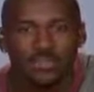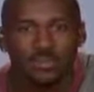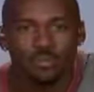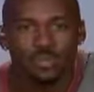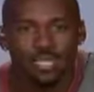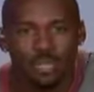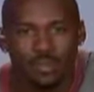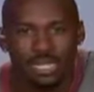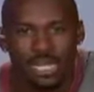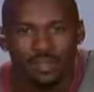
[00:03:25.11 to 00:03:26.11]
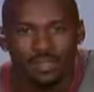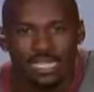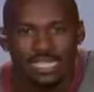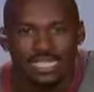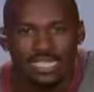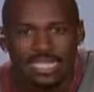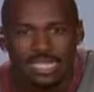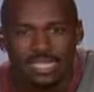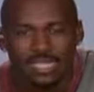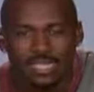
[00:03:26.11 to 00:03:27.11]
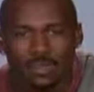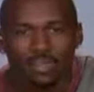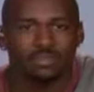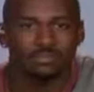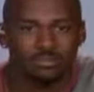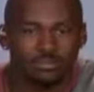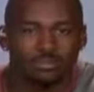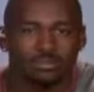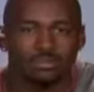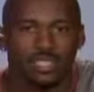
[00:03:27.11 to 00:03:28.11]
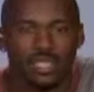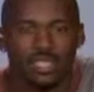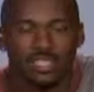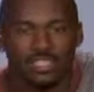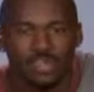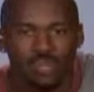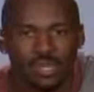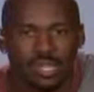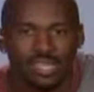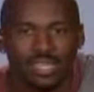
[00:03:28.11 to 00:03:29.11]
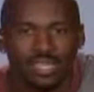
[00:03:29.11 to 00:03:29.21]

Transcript: I have a book coming out next season, or uh, in the spring.